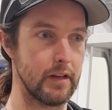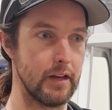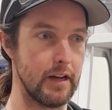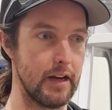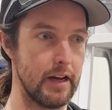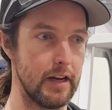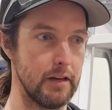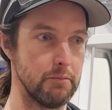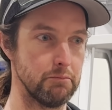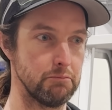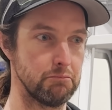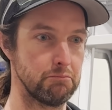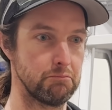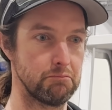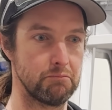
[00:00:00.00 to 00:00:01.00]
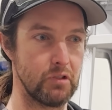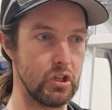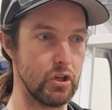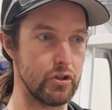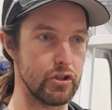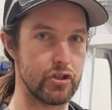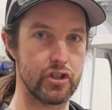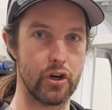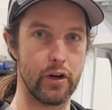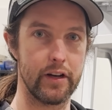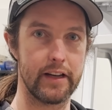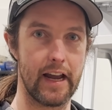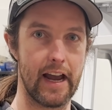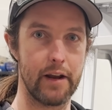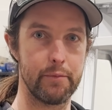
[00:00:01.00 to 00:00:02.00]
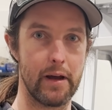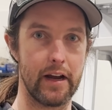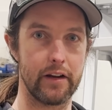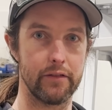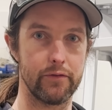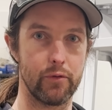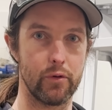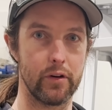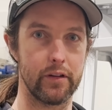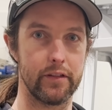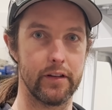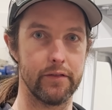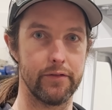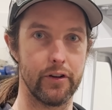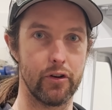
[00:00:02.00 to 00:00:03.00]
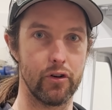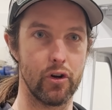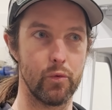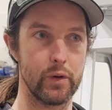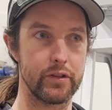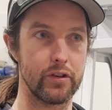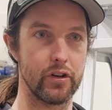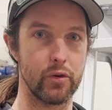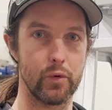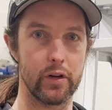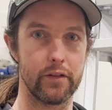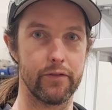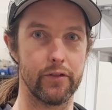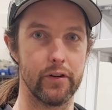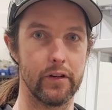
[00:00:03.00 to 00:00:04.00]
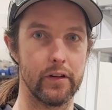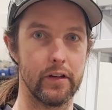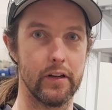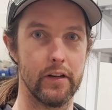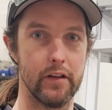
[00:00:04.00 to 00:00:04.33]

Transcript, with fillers: Um, you know, just sharing CAD back and forth and figuring out what's going to work for,